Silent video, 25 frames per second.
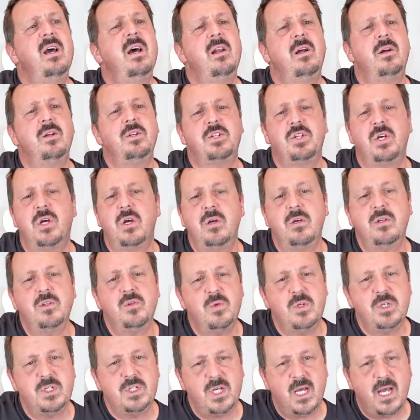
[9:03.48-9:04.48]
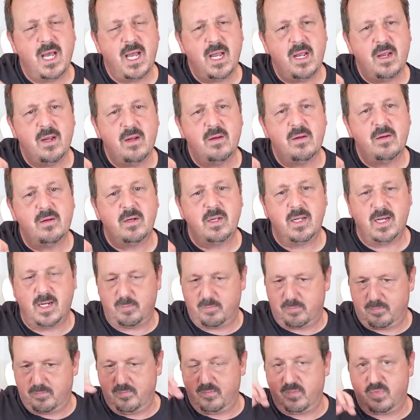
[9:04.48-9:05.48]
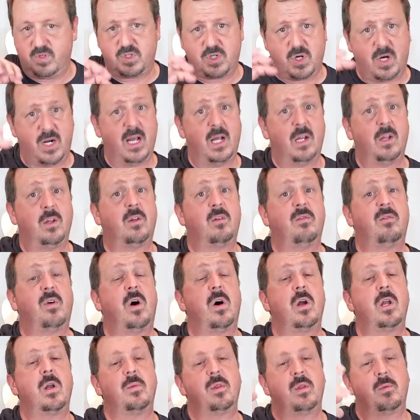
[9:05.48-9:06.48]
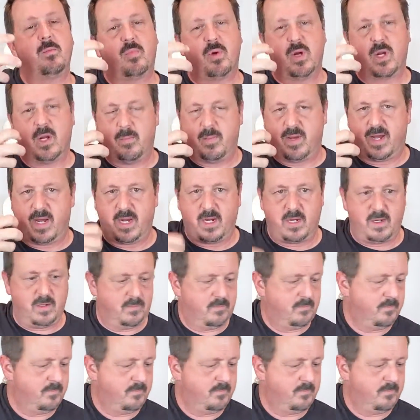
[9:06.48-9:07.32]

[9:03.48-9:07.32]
and our tongues were tired. And I start out a little volume and then bring it back.